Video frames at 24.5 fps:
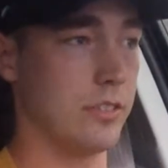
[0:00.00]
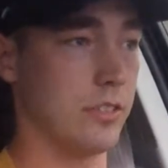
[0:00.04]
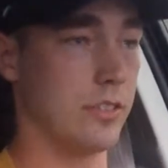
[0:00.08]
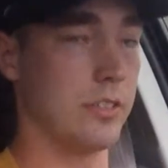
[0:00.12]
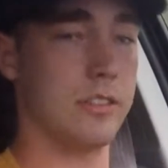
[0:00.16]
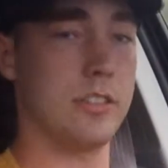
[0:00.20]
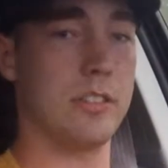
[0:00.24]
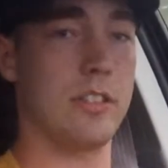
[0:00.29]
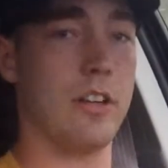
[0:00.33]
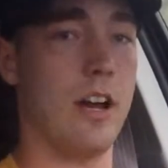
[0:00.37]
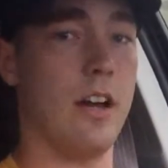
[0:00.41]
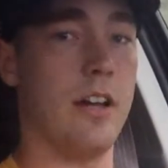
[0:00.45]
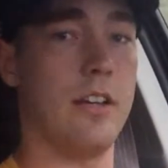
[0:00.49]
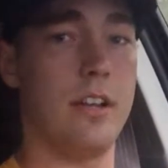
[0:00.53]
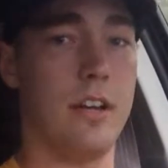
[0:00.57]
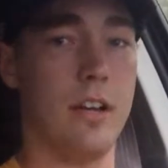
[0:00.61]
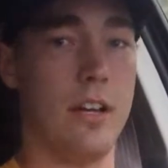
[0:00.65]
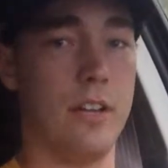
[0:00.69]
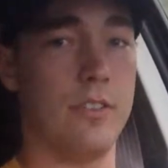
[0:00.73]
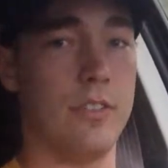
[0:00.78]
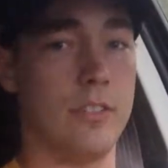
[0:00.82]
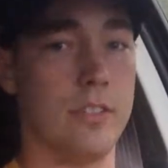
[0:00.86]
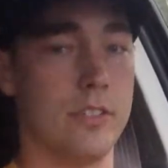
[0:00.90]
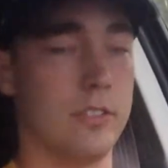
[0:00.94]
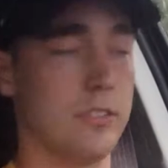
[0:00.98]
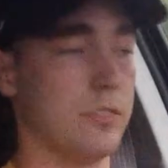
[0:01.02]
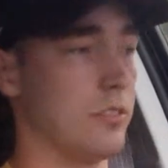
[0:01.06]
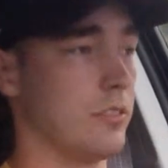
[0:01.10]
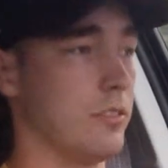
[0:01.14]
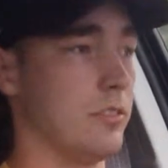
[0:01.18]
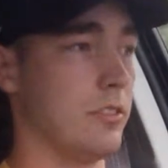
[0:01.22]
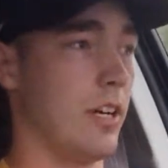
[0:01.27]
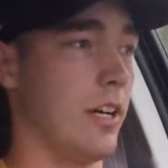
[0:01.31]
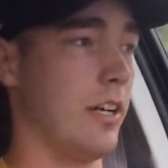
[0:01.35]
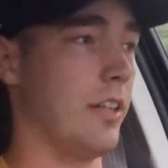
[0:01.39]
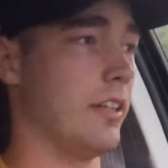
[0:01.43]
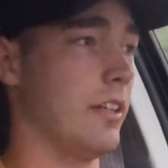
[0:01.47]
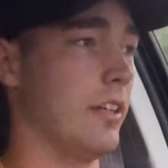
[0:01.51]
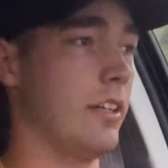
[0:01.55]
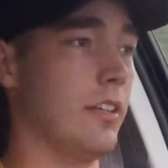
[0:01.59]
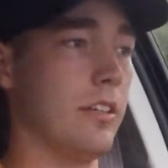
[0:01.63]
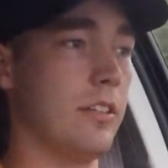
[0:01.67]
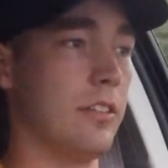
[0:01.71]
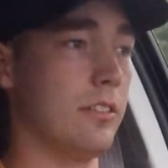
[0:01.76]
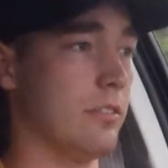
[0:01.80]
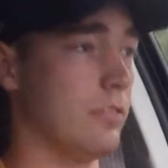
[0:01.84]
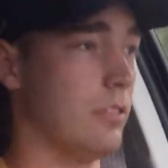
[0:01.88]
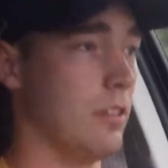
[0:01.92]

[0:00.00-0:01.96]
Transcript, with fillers: like skydiving, hiking,